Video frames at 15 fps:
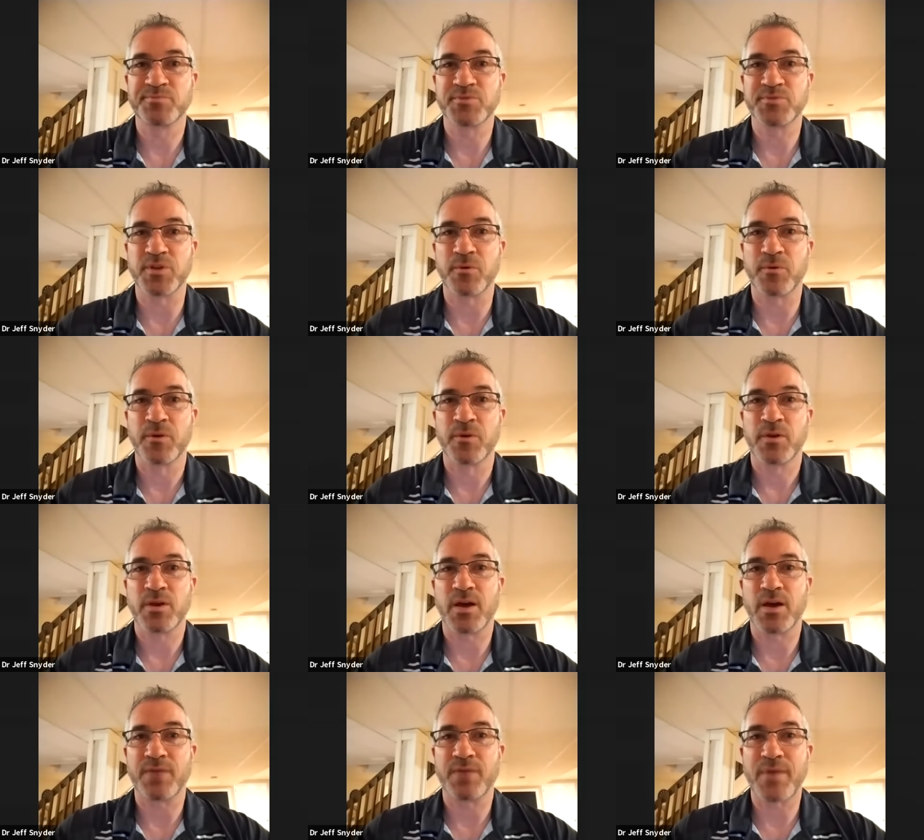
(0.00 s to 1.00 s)
So
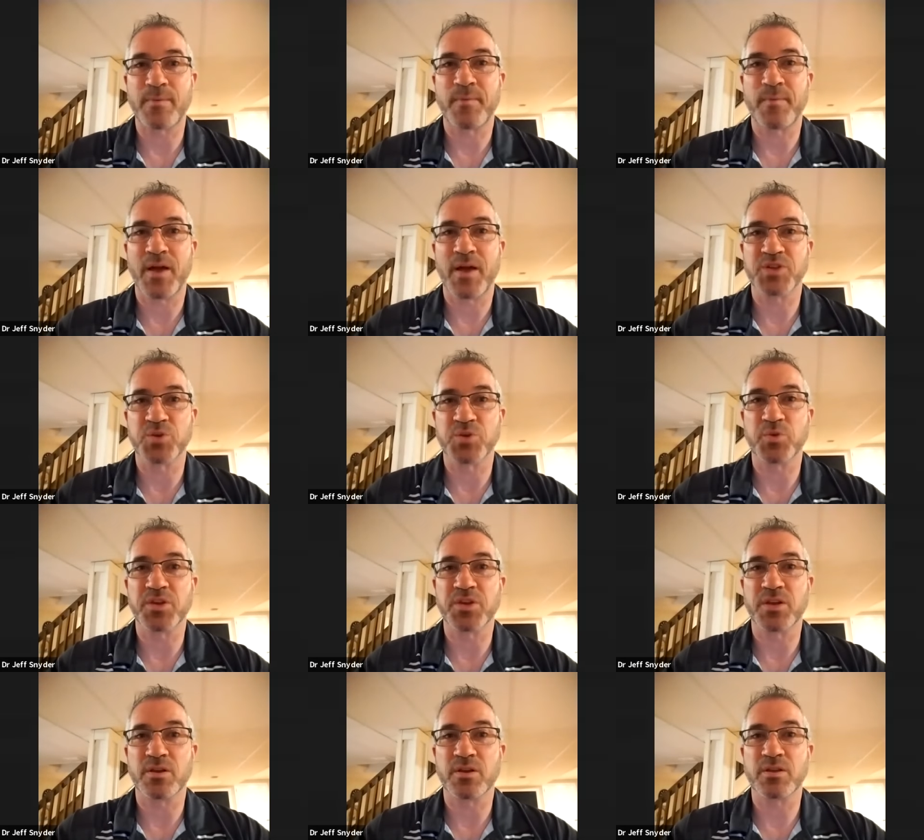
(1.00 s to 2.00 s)
uh, fibromyalgia
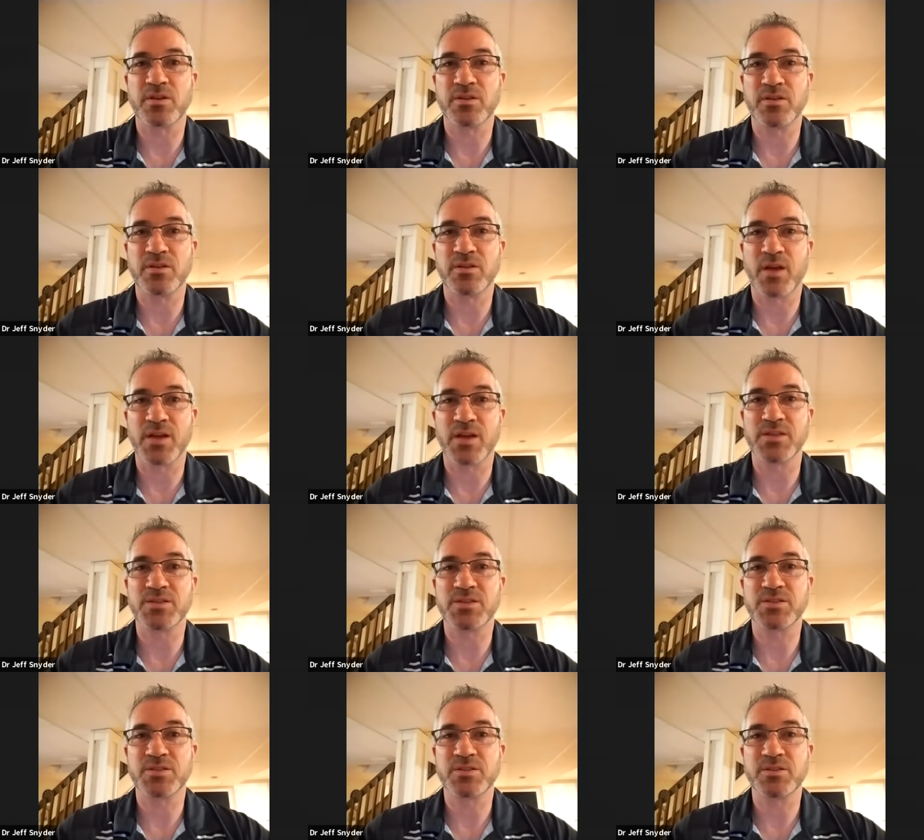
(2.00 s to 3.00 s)
really
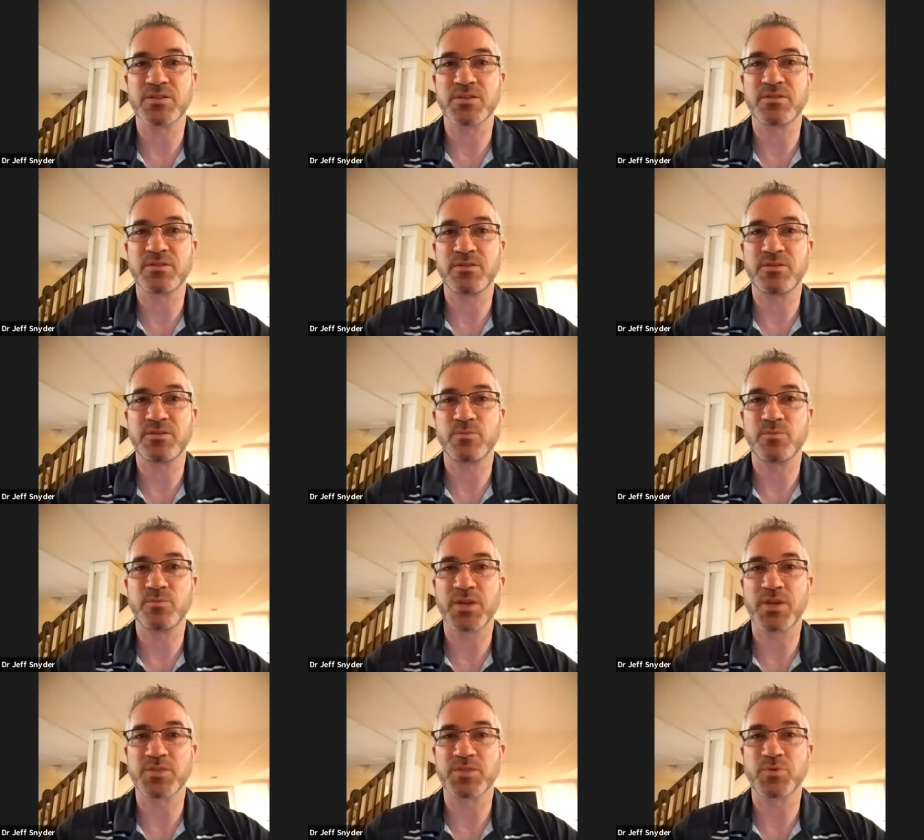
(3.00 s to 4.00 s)
does, we
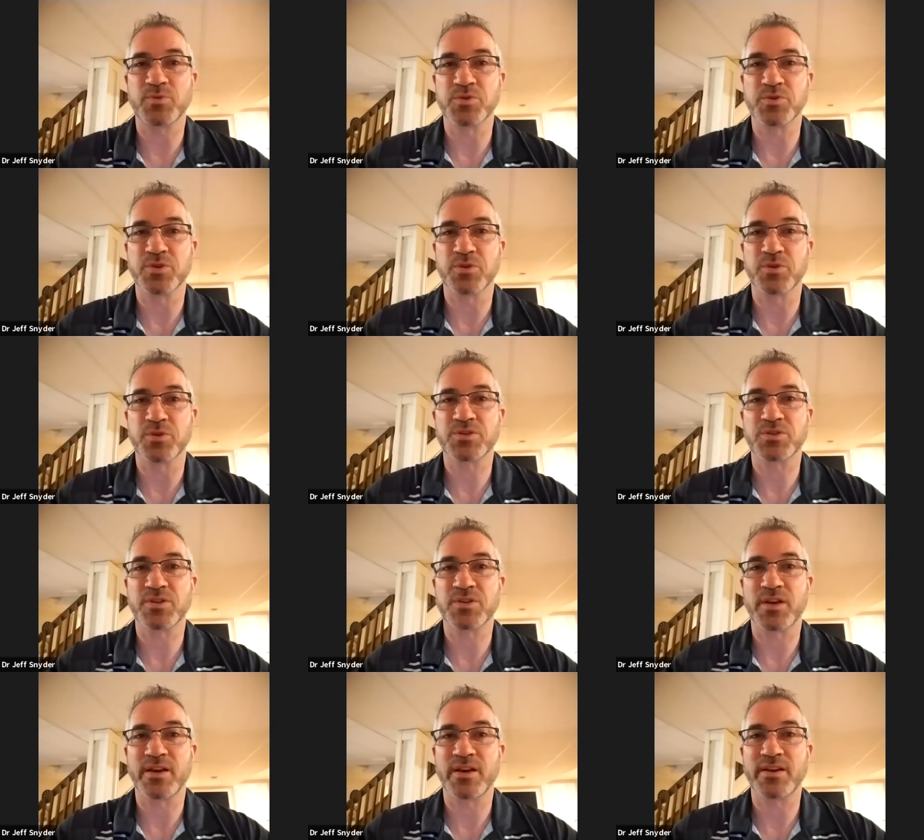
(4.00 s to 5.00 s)
get some good results
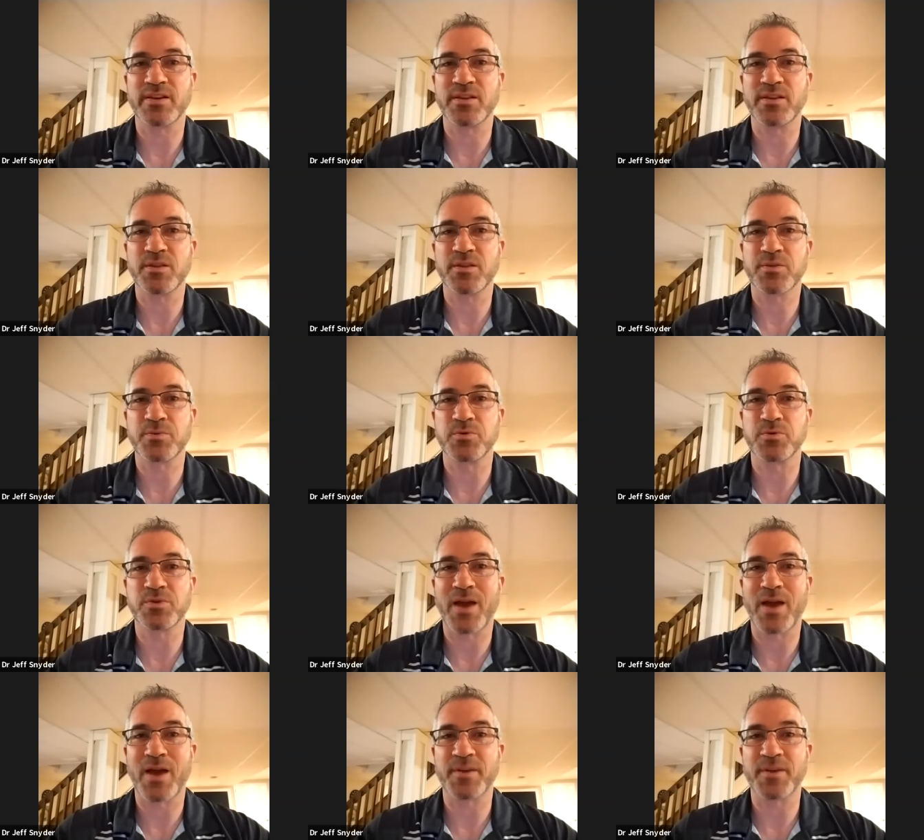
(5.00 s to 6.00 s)
uh, through
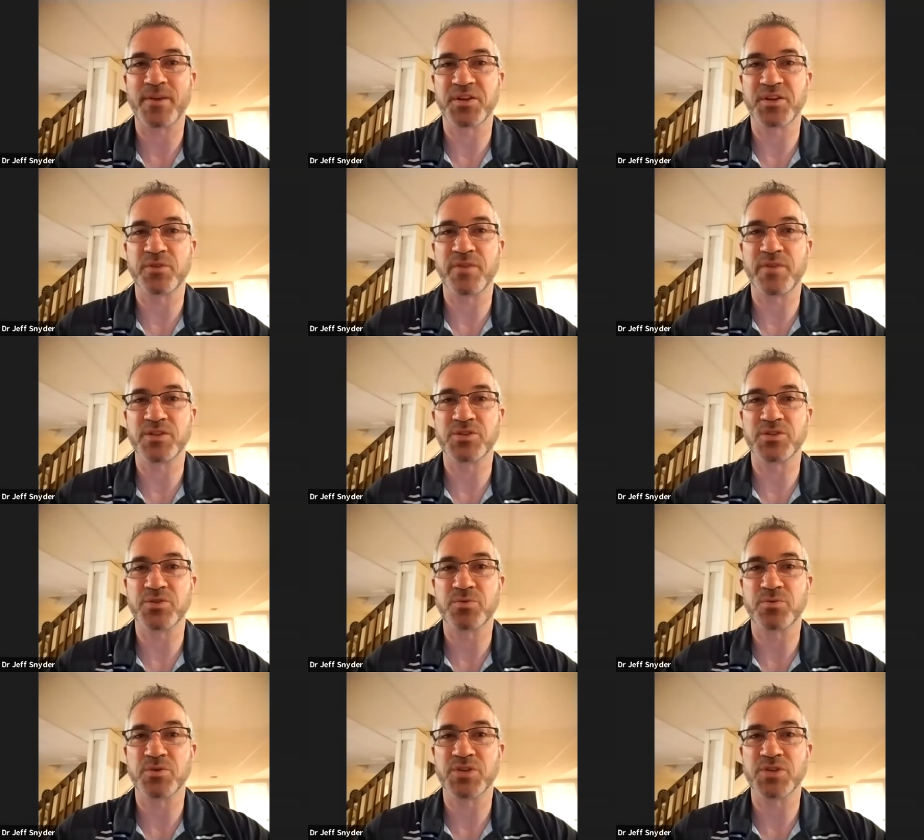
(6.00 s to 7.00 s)
chiropractic intervention,
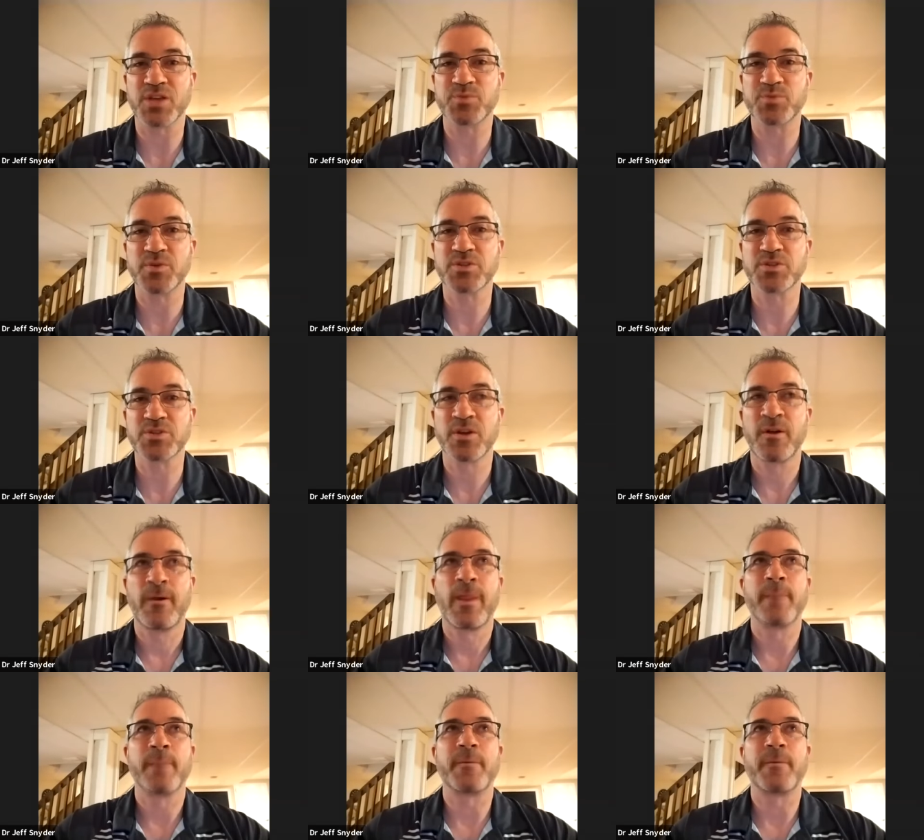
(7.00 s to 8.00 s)
through adjustments,
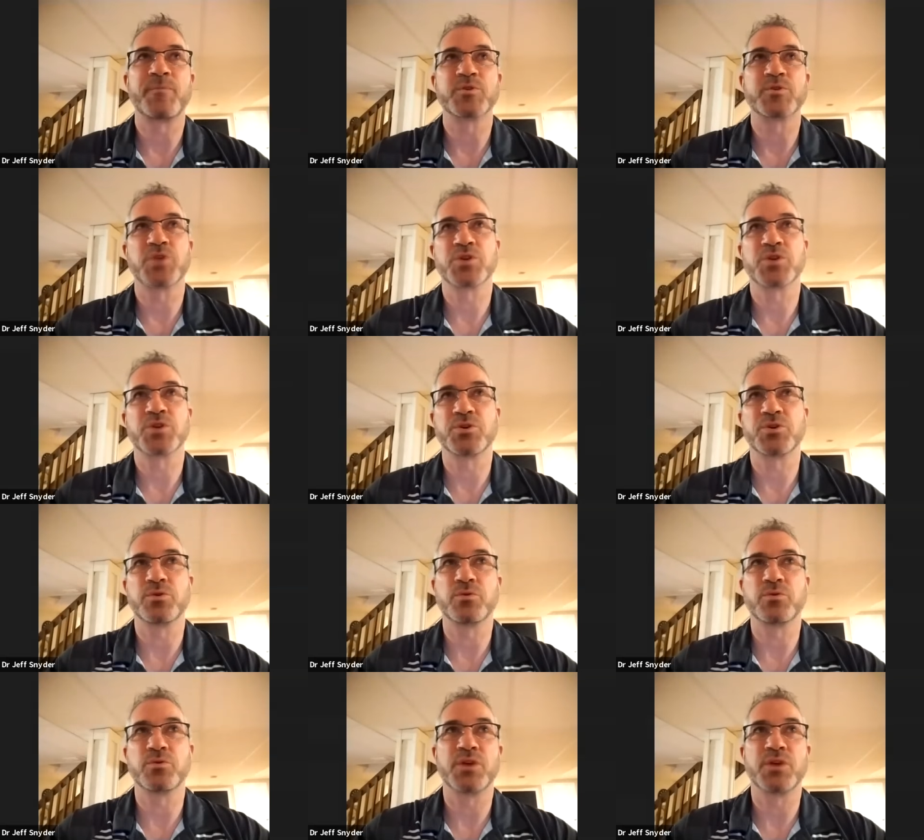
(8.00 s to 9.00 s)
but there's
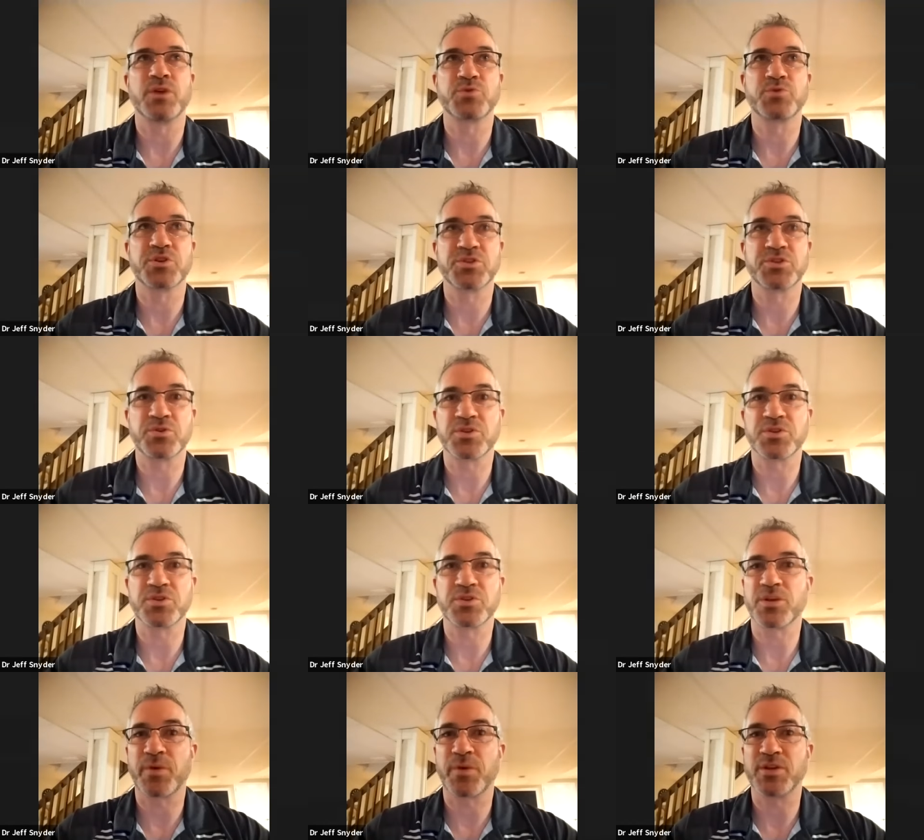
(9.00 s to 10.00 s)
also uh, nutritional
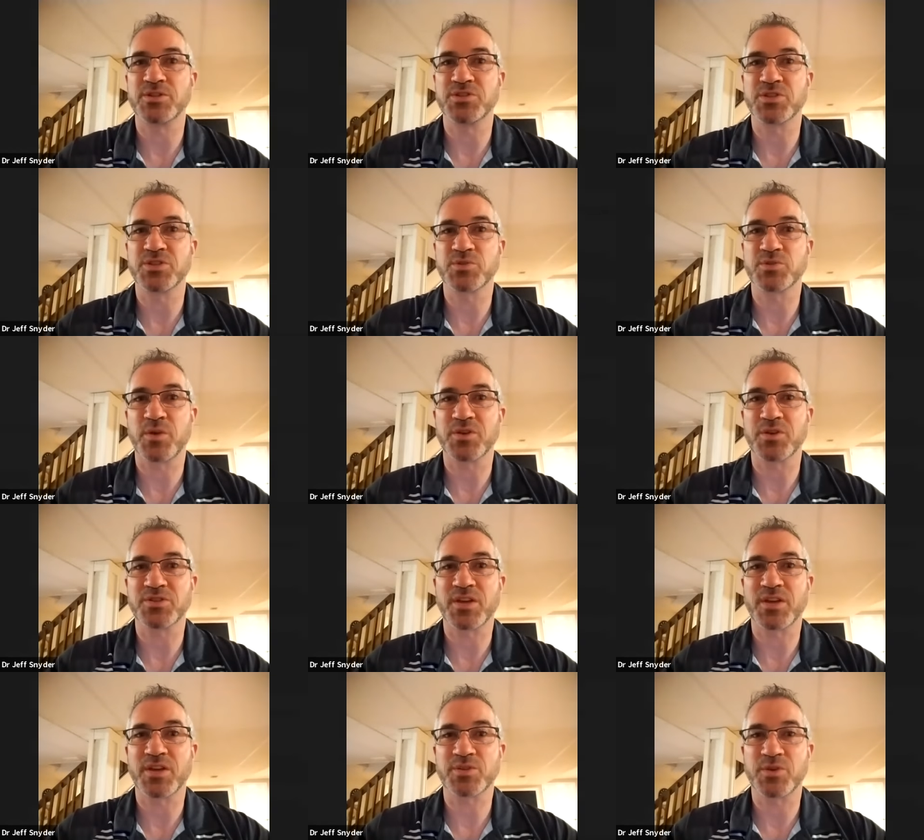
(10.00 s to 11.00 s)
considerations as well as,
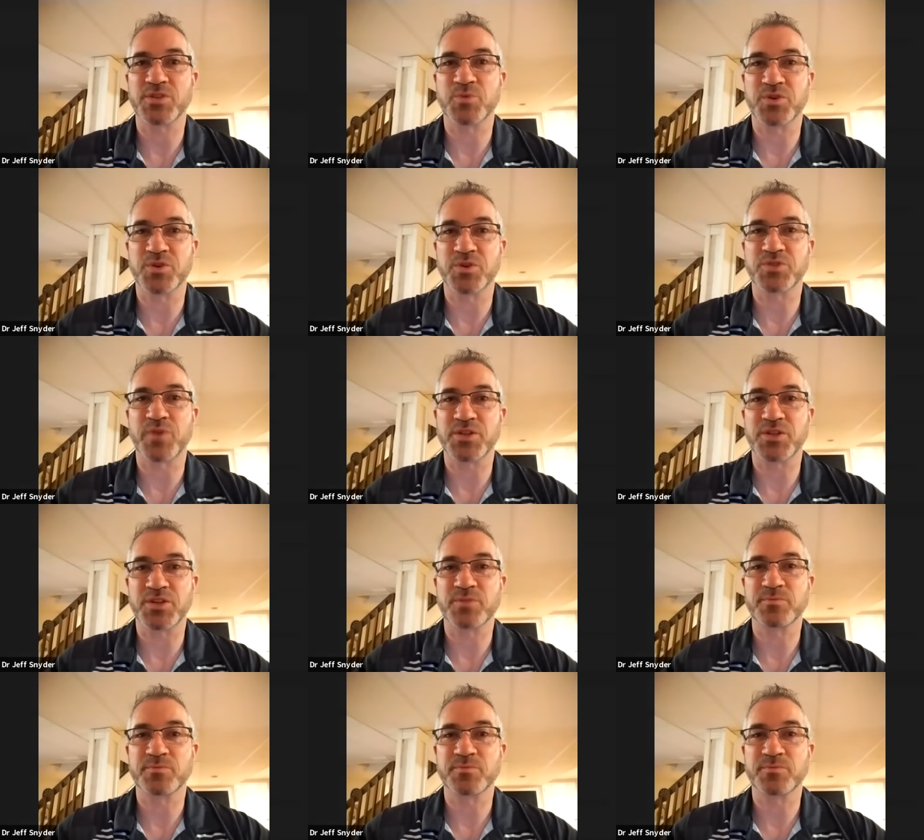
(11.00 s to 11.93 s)
as well as stretching.